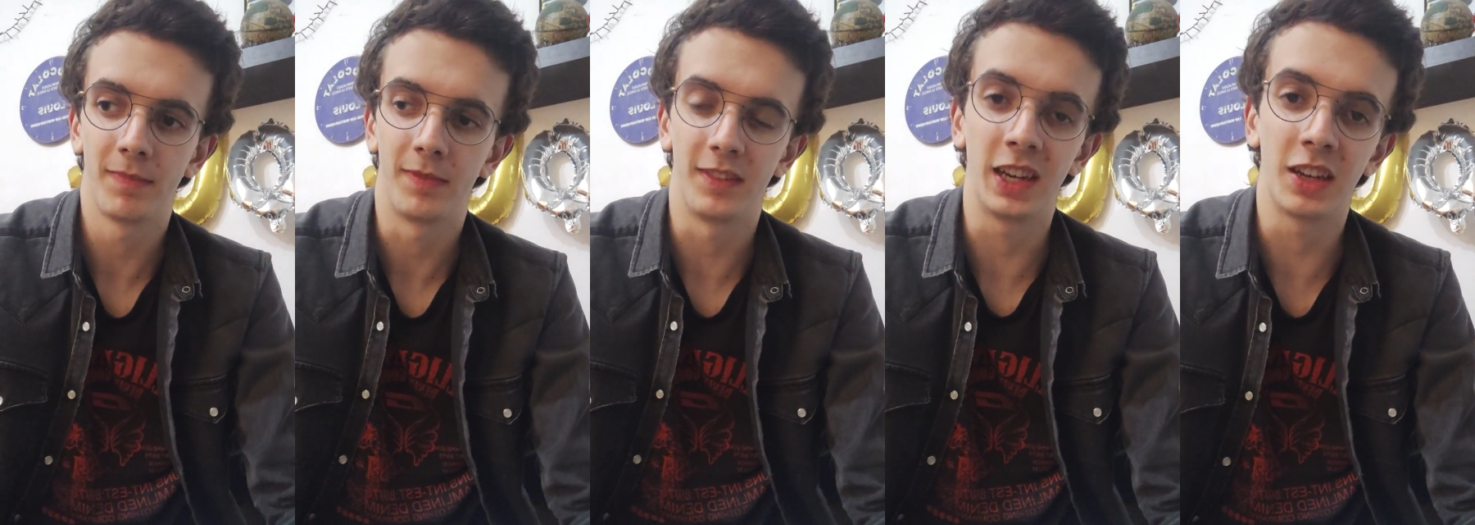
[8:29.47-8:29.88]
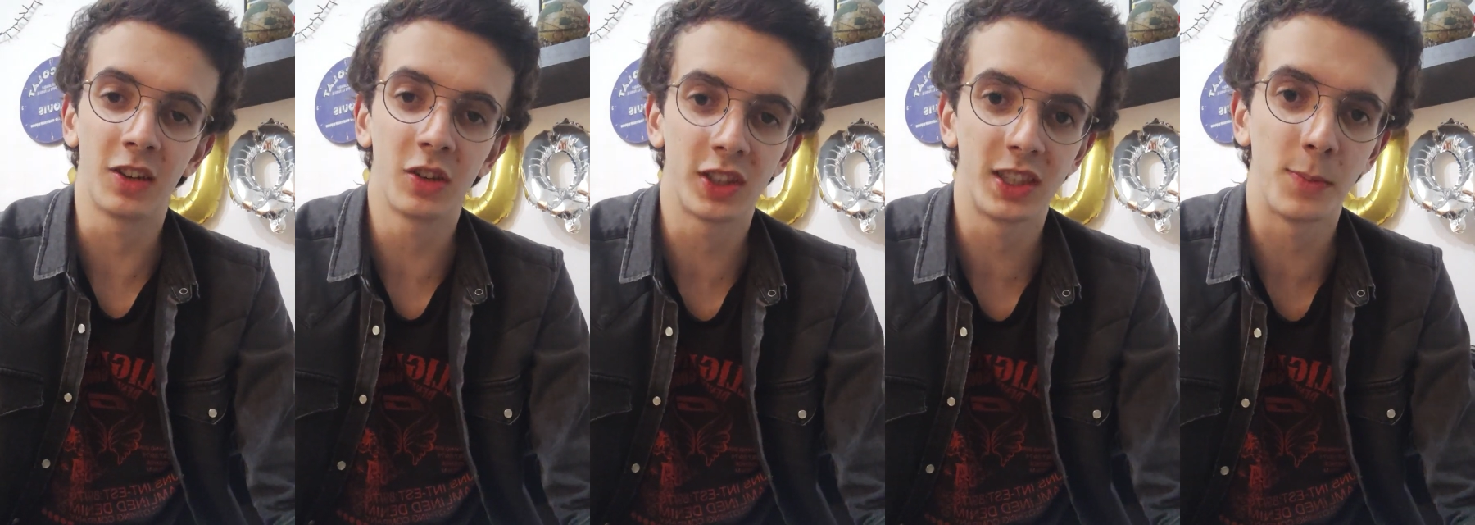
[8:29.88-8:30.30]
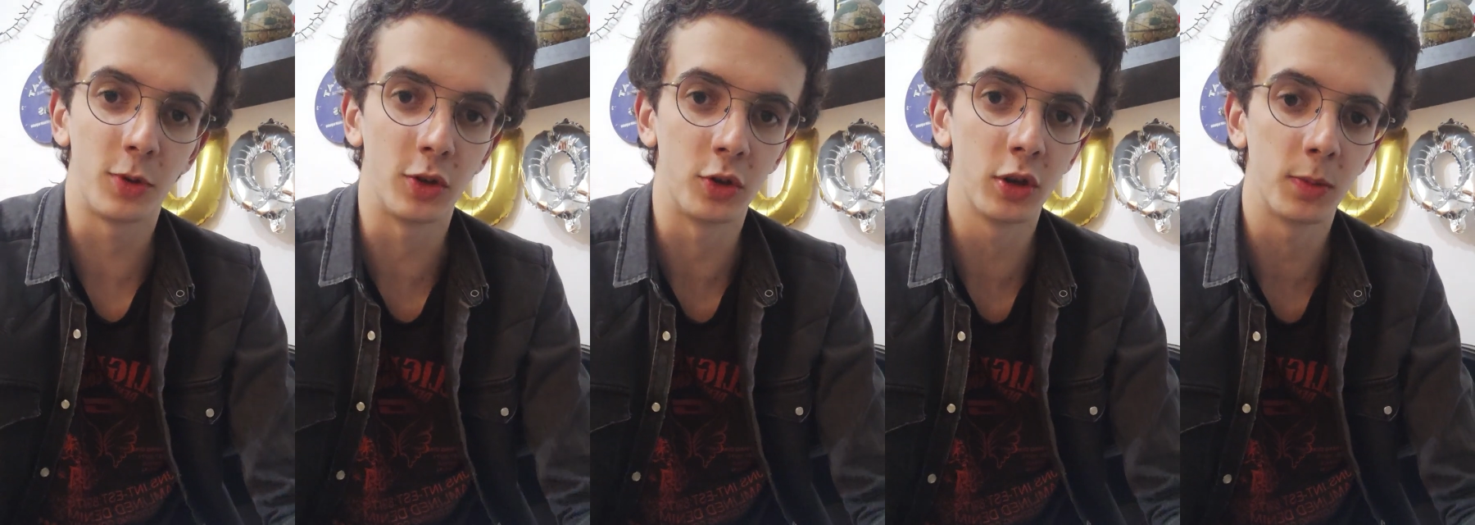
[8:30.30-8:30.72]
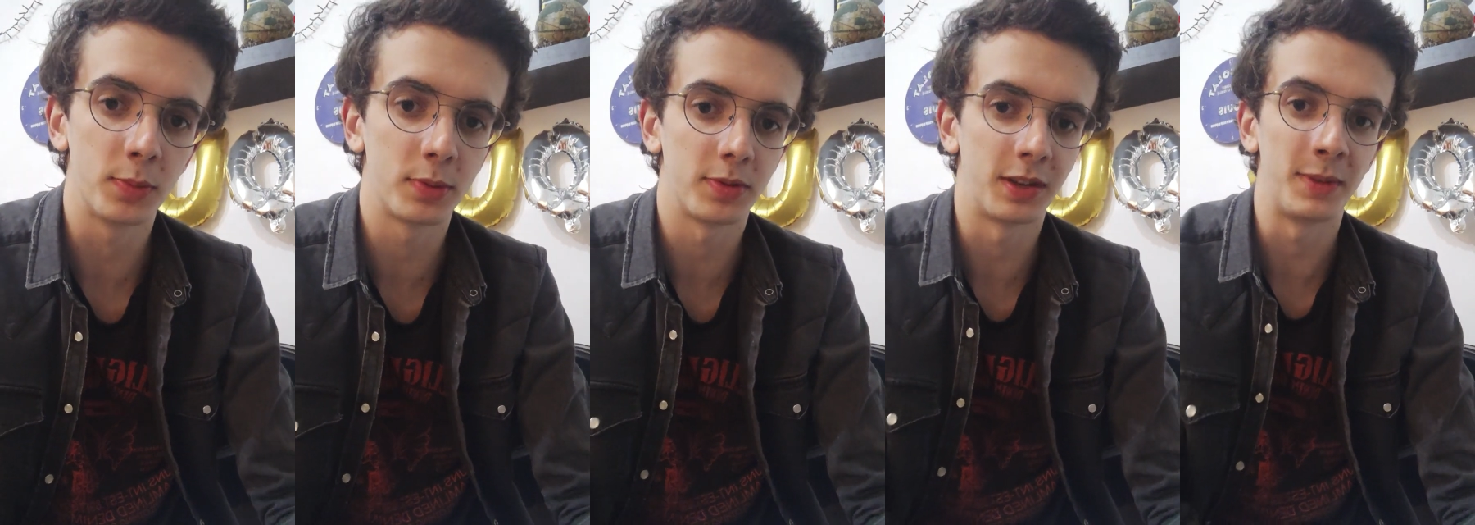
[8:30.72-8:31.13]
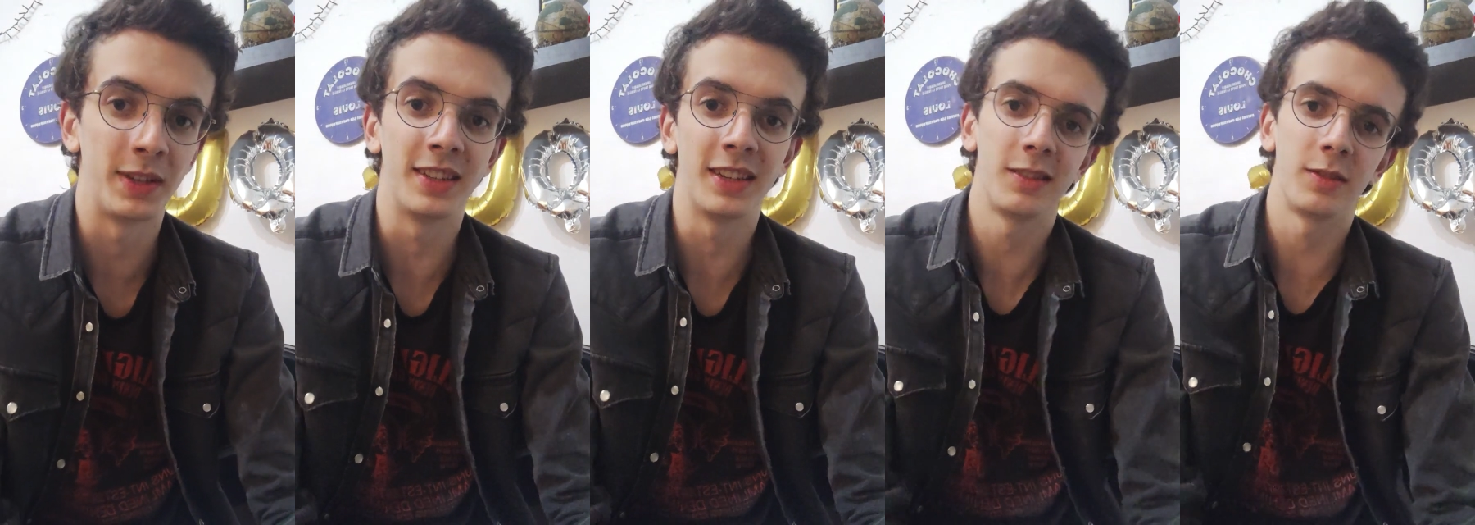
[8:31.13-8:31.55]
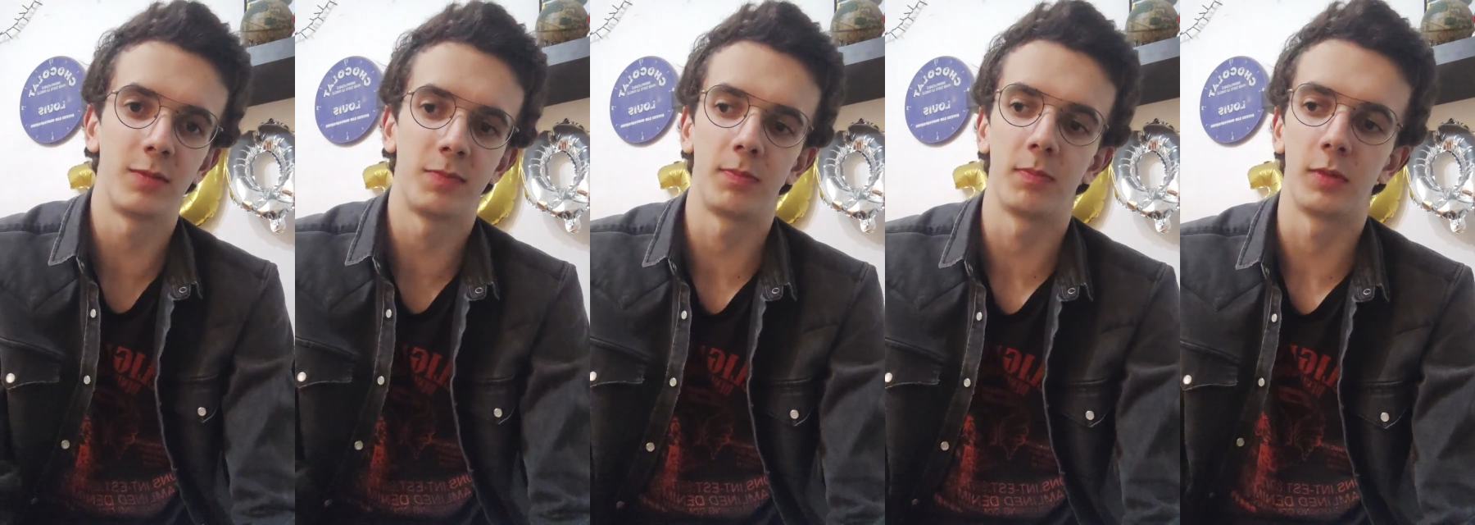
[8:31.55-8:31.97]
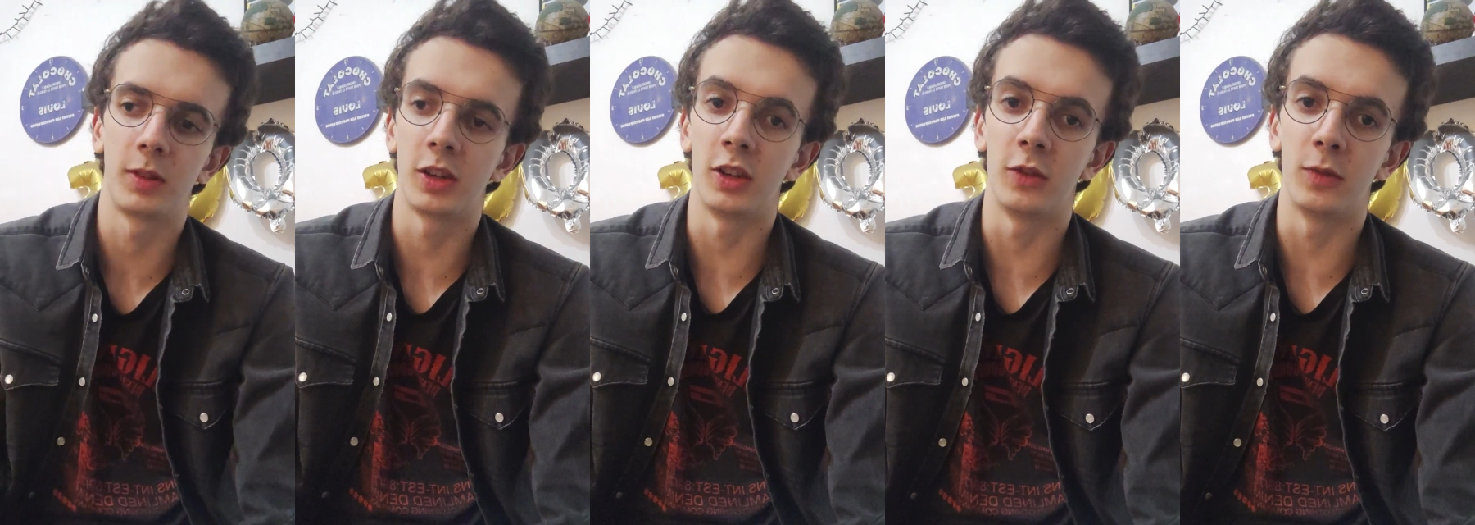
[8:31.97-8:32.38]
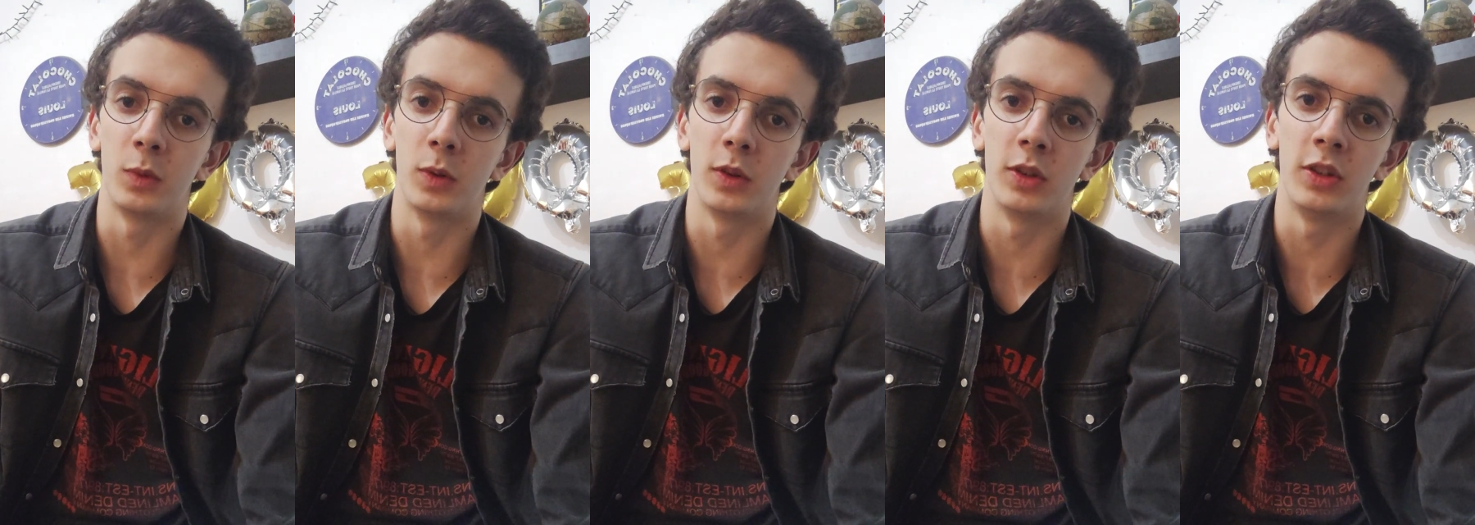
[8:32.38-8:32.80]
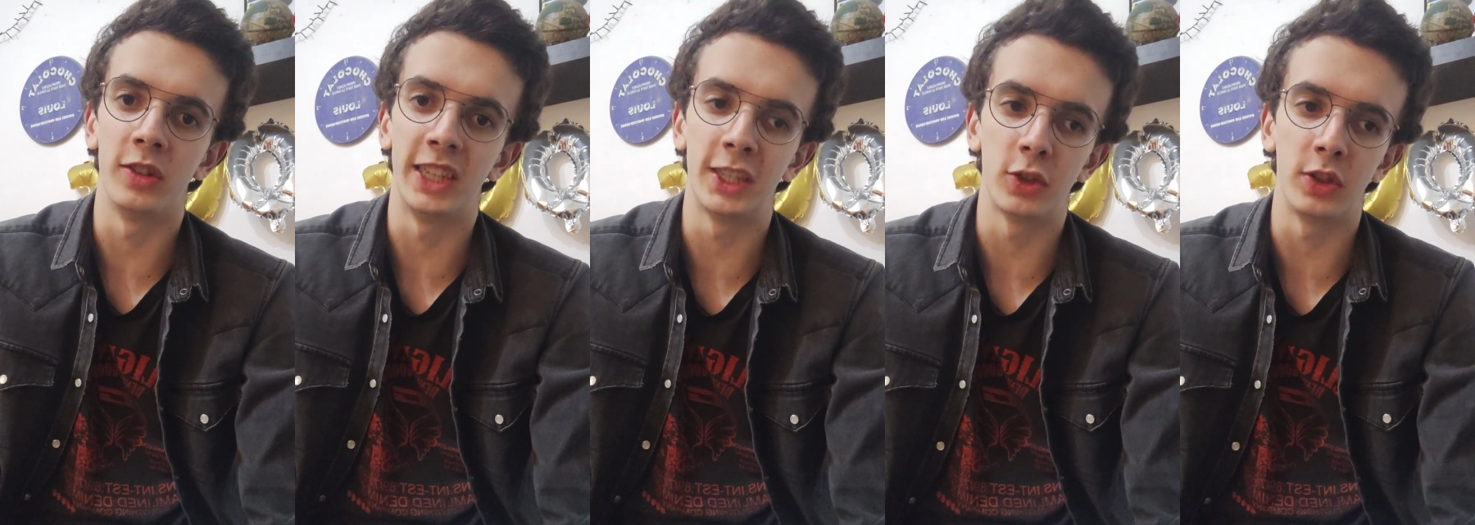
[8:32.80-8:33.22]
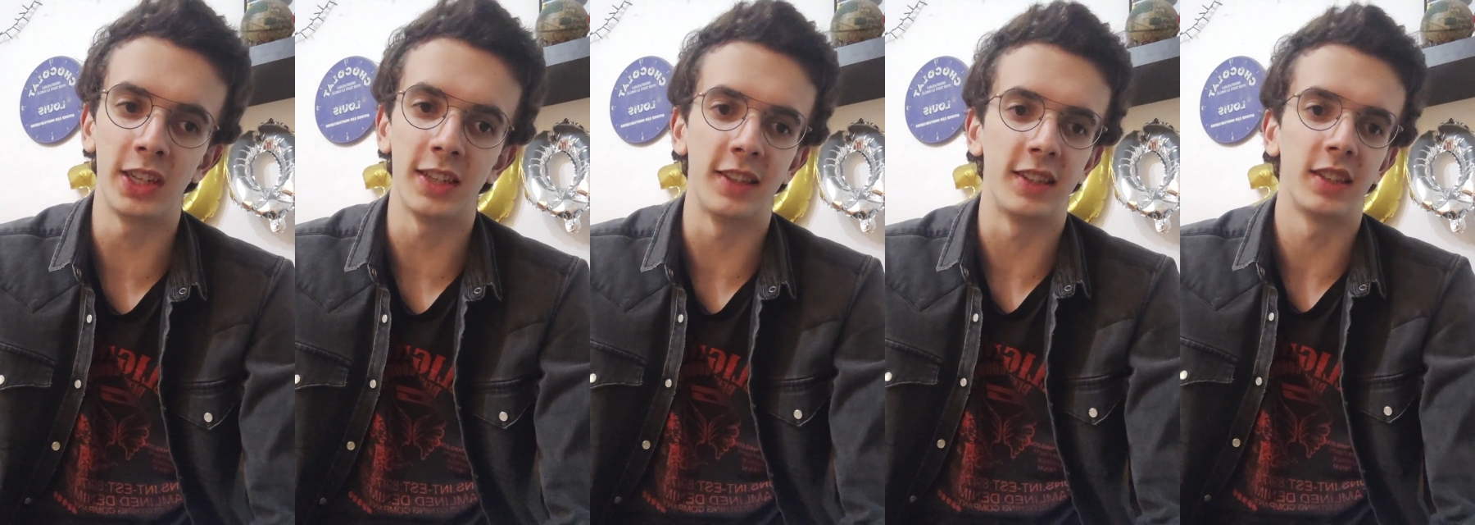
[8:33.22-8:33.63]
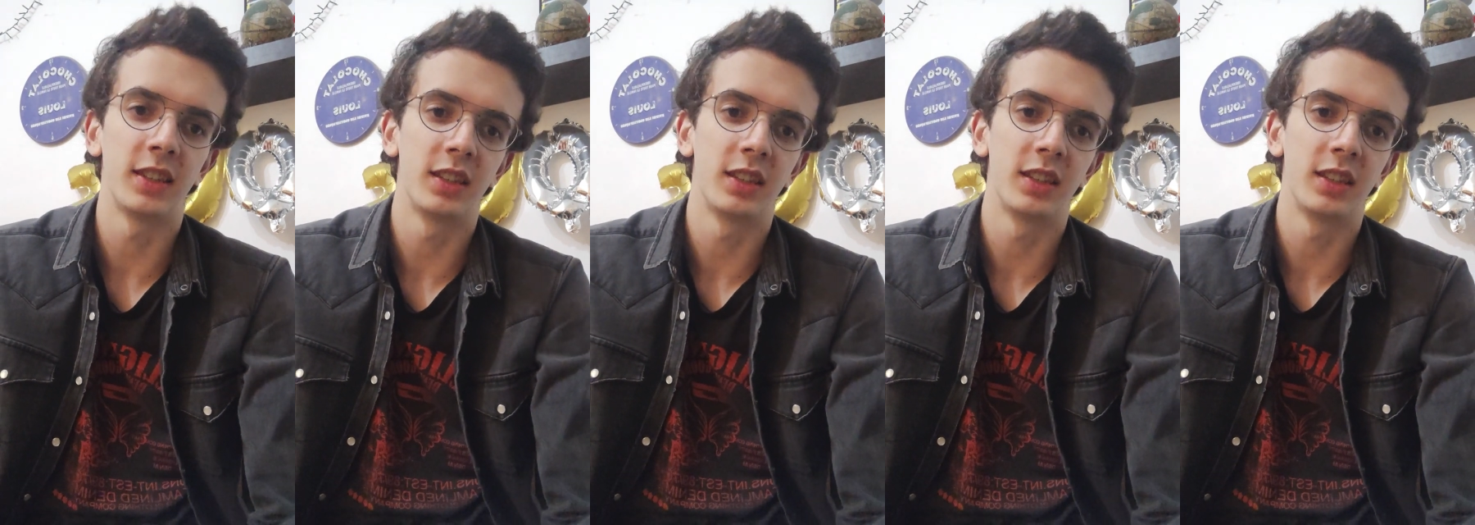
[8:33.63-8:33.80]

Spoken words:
they can't seem to stop. I mean, that's kind of what an addiction is.